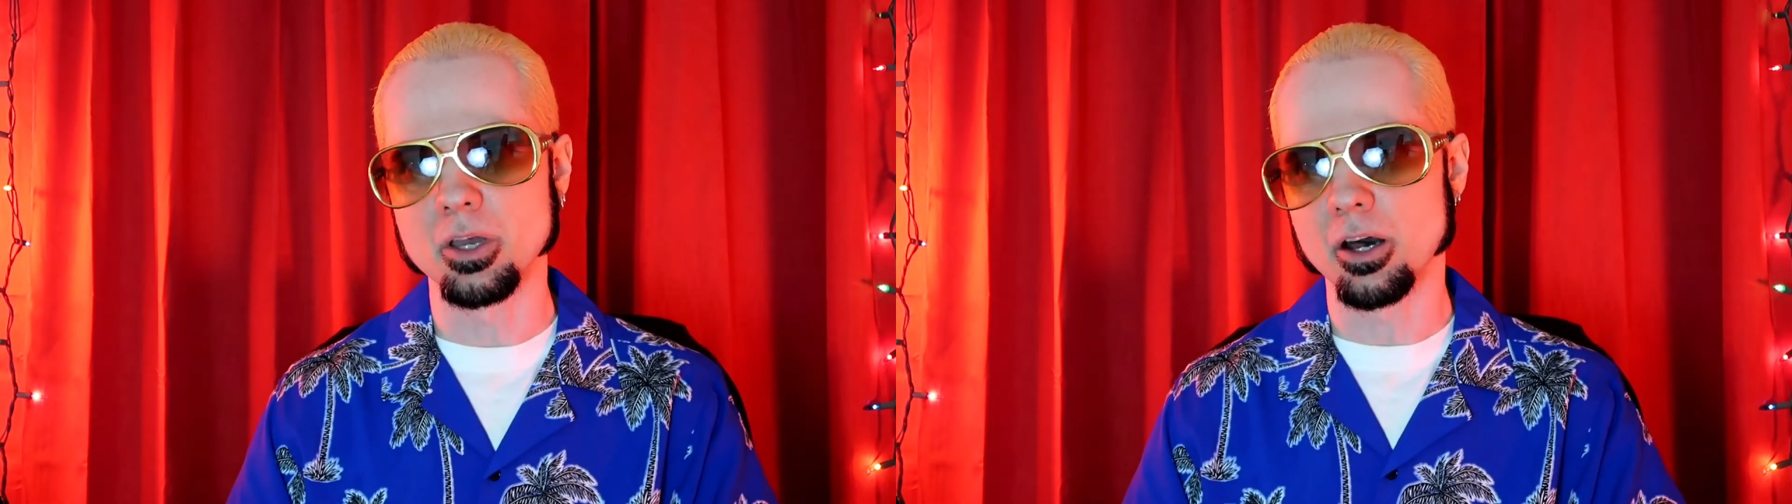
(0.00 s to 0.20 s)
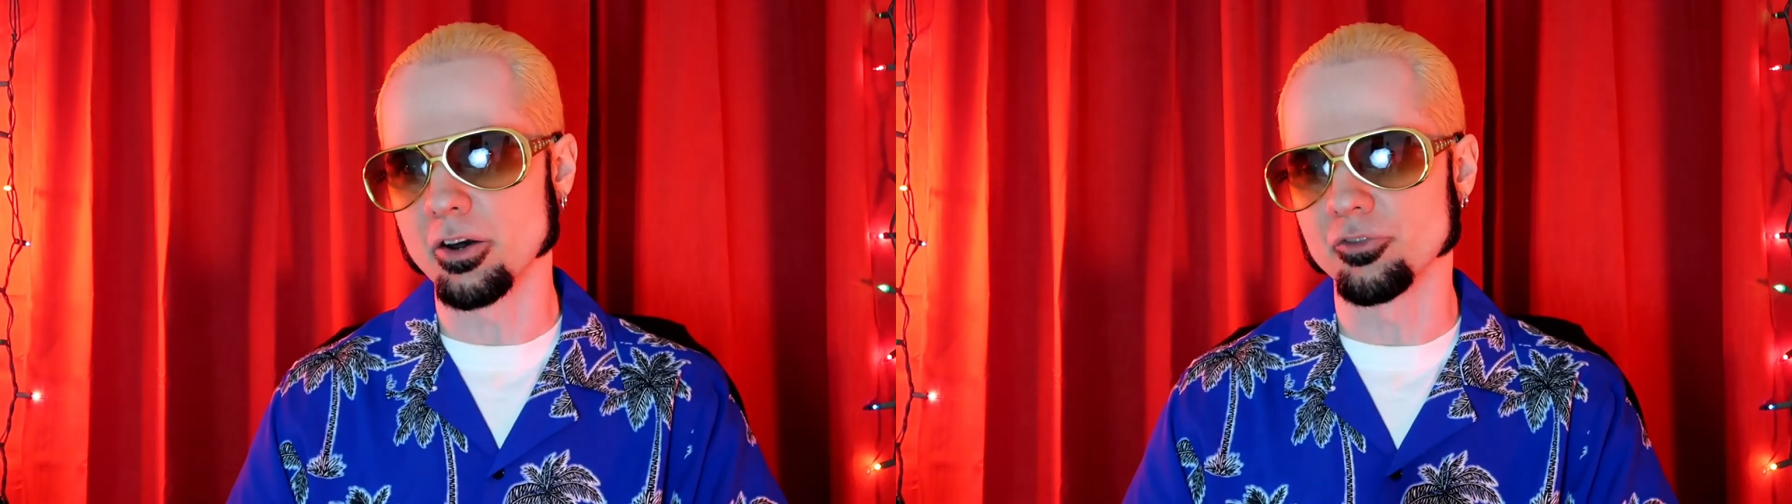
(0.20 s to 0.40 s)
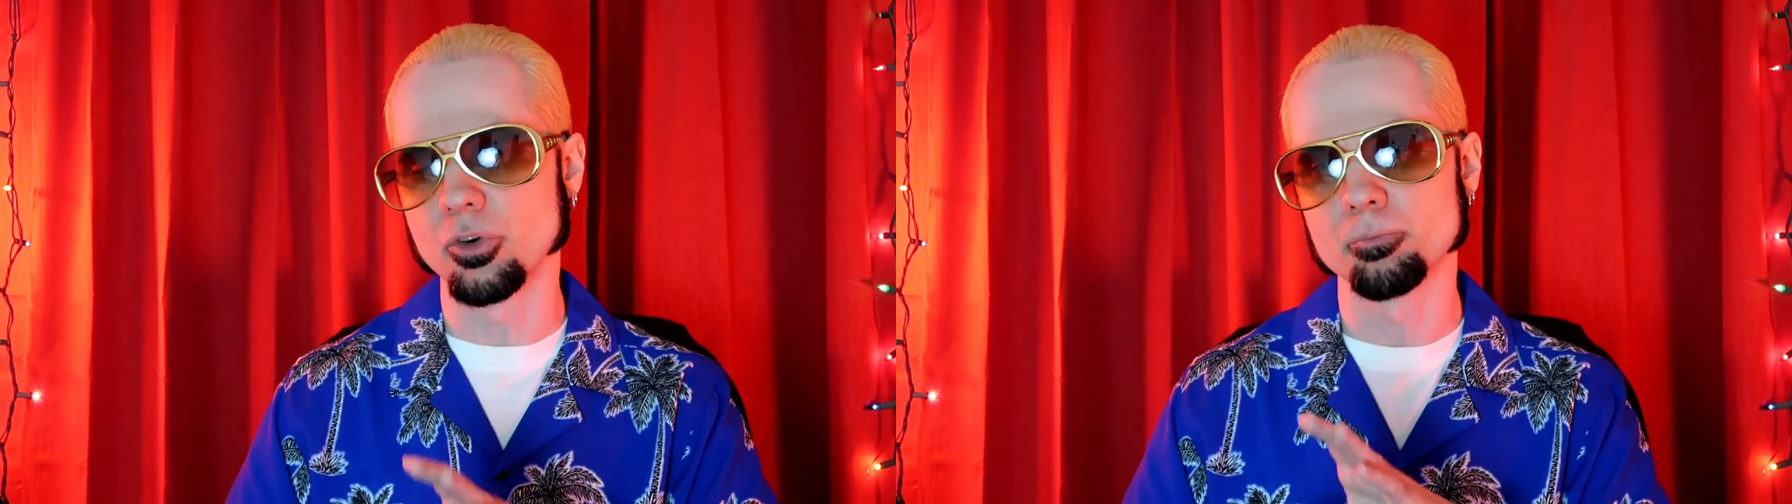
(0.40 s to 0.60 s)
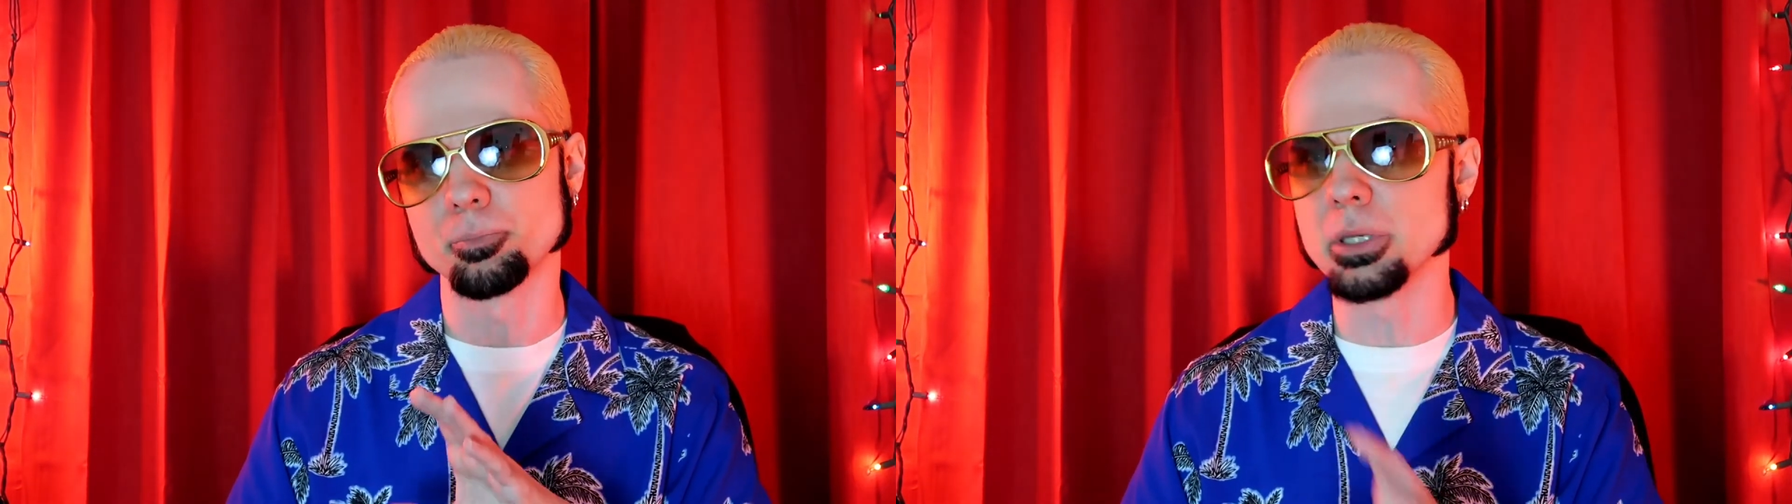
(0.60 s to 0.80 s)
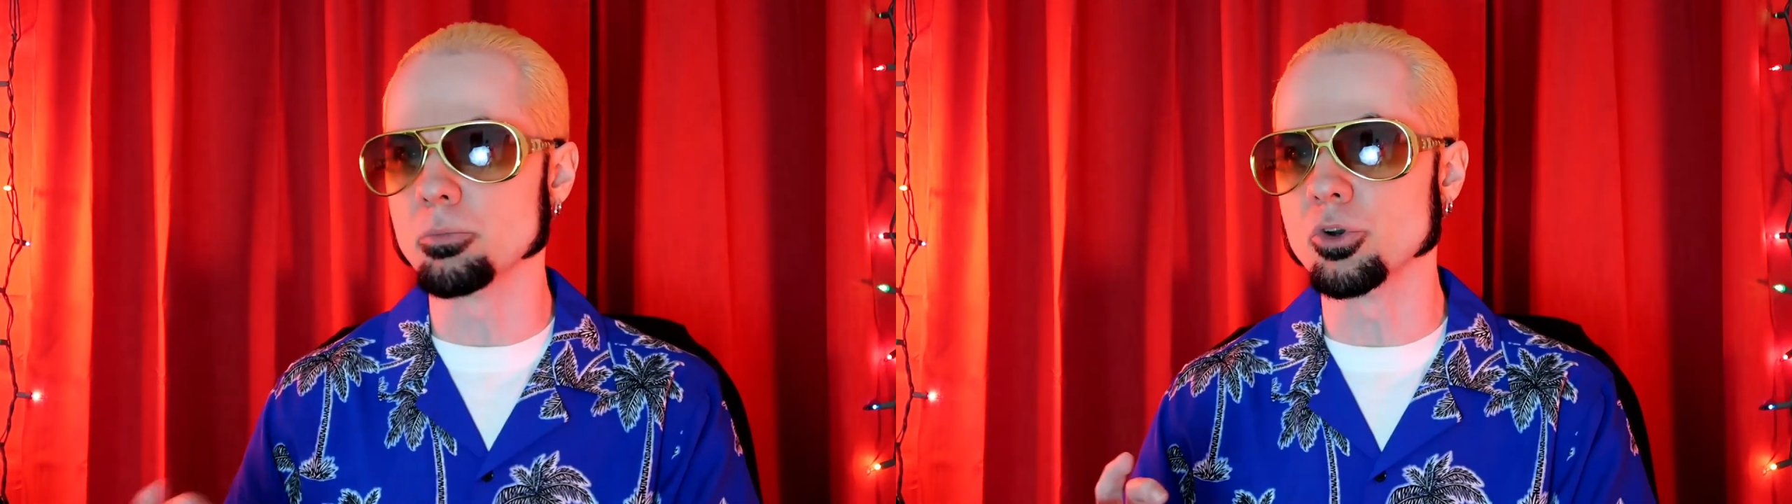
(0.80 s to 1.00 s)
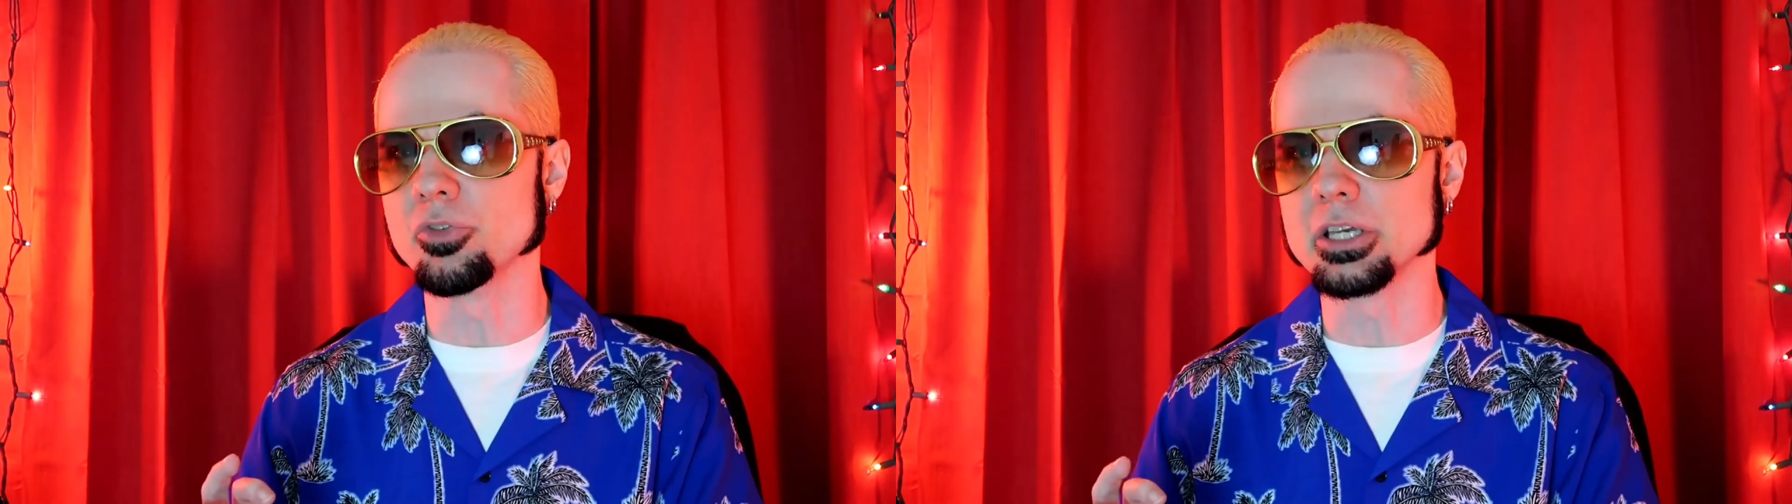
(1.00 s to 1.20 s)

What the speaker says: of B-movie,